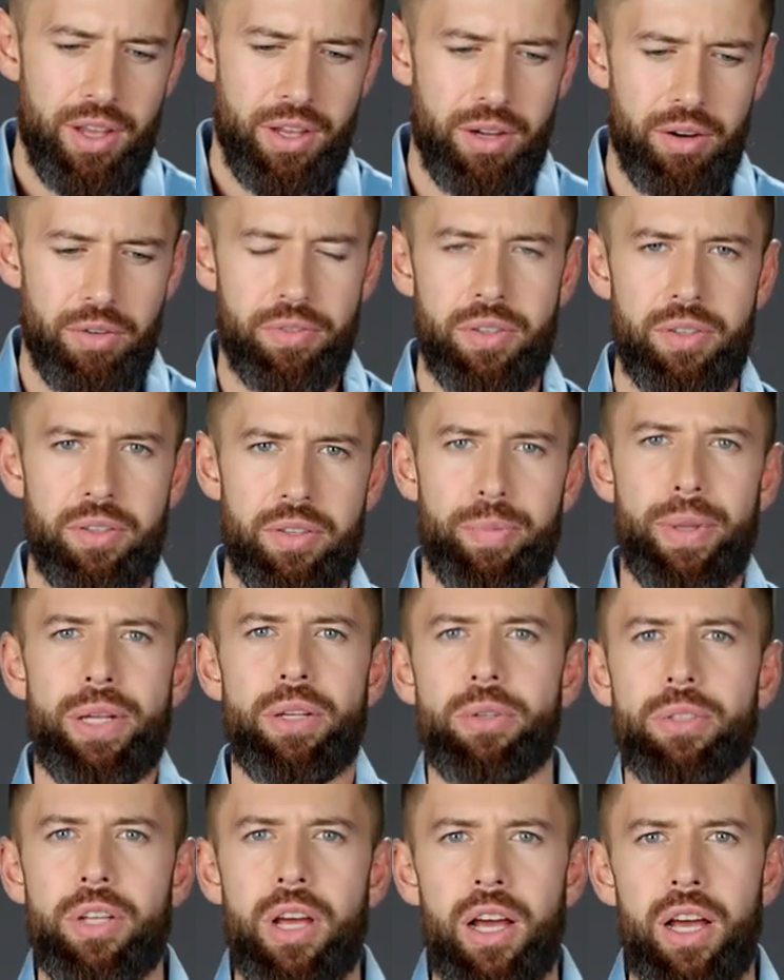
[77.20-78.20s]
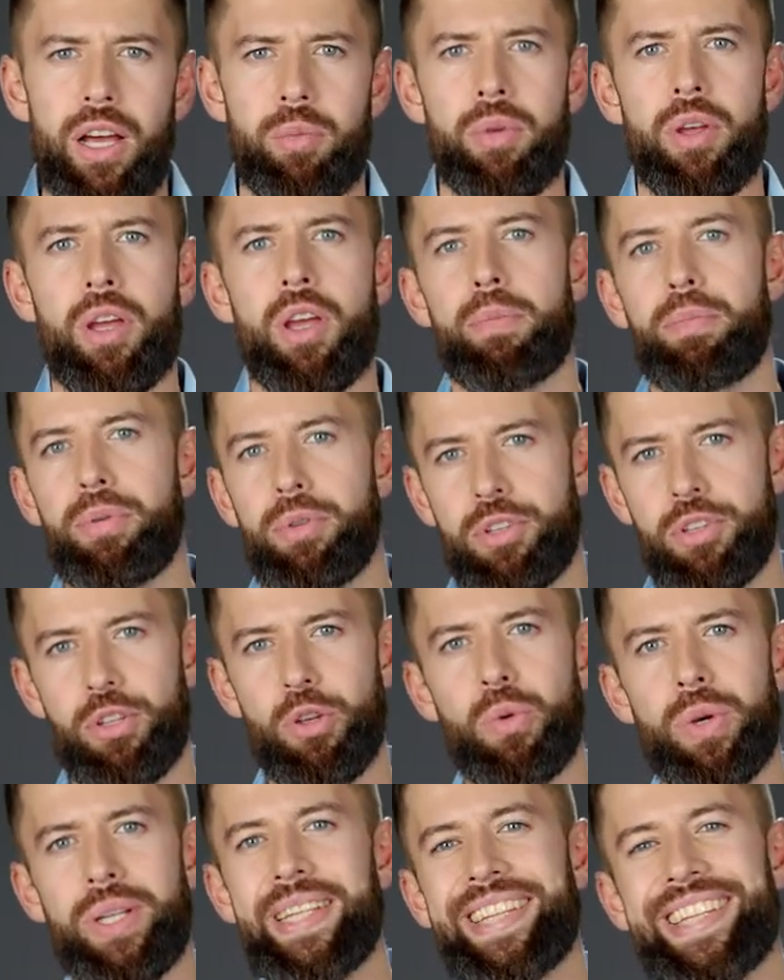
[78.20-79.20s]
you know, if you spend your time
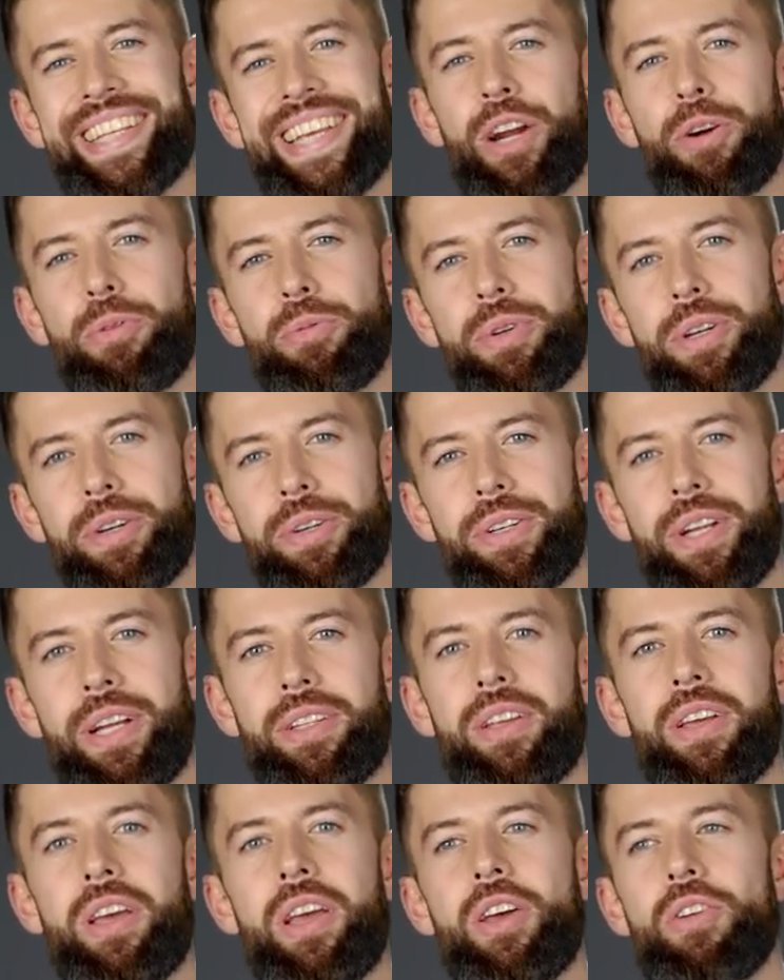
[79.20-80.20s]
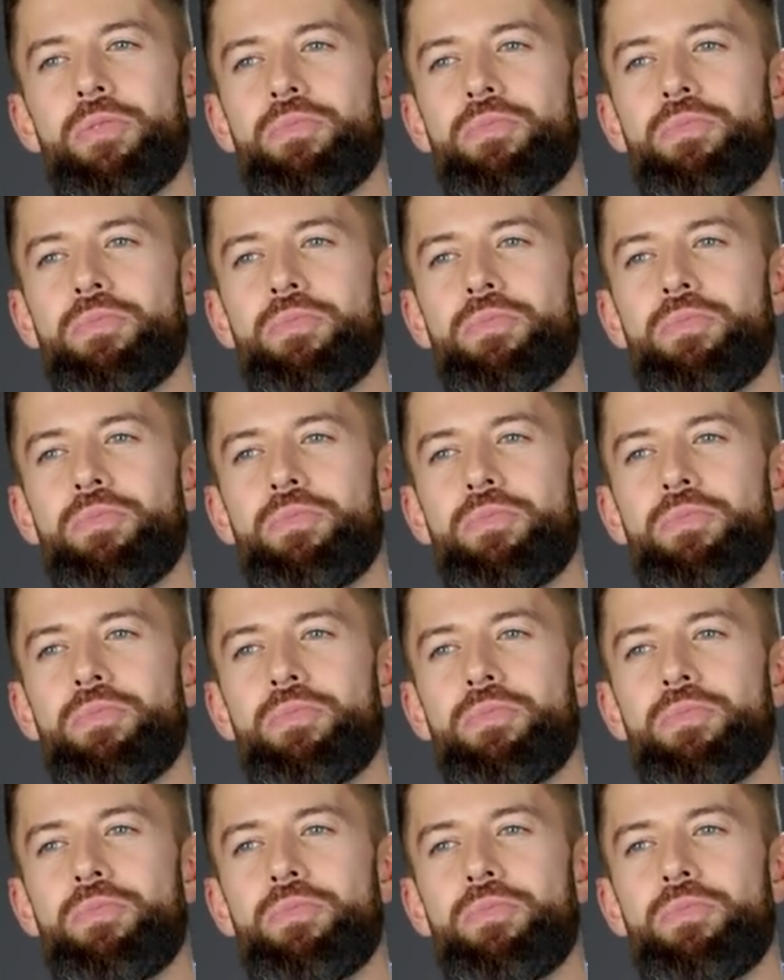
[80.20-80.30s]
pursuing that career that